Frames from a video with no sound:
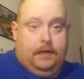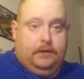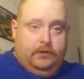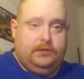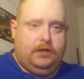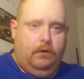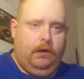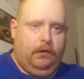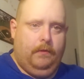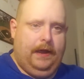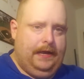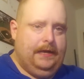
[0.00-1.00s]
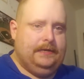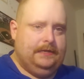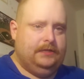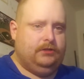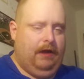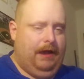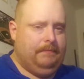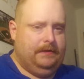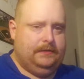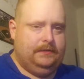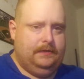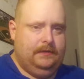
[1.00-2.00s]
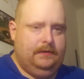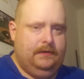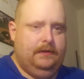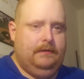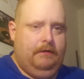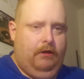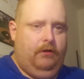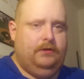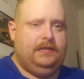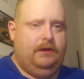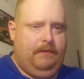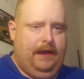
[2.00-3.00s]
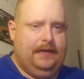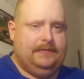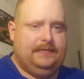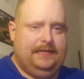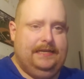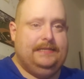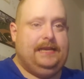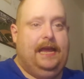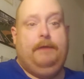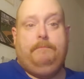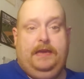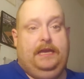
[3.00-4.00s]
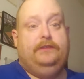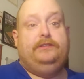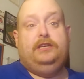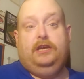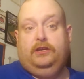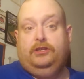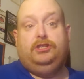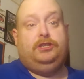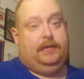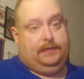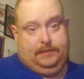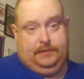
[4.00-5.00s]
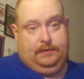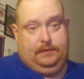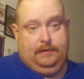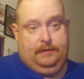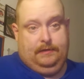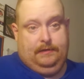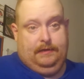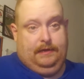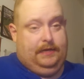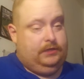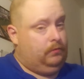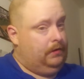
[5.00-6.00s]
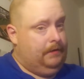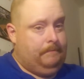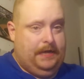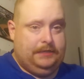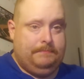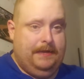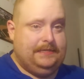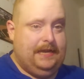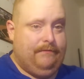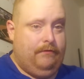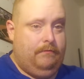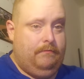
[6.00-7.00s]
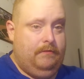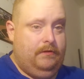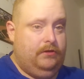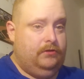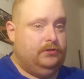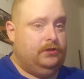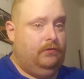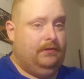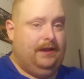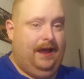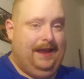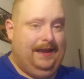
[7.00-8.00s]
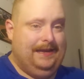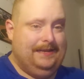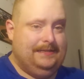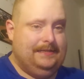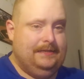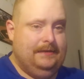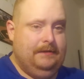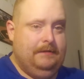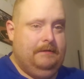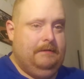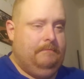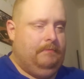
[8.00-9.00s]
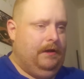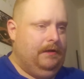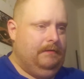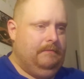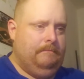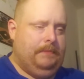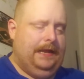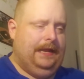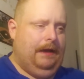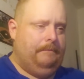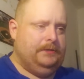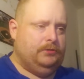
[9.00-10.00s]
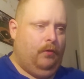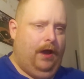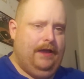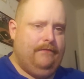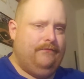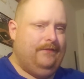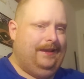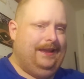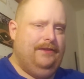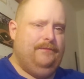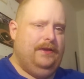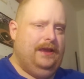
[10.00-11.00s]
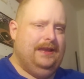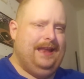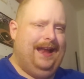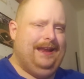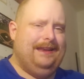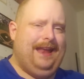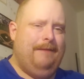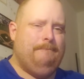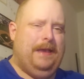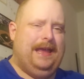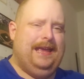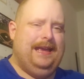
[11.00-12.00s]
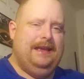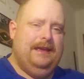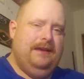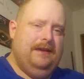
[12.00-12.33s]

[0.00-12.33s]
There's no other way to describe it. Jose Reyes is a piece of shit. He's one of the best Mets ever. There's no denying it. But beating up his wife, leaving, not making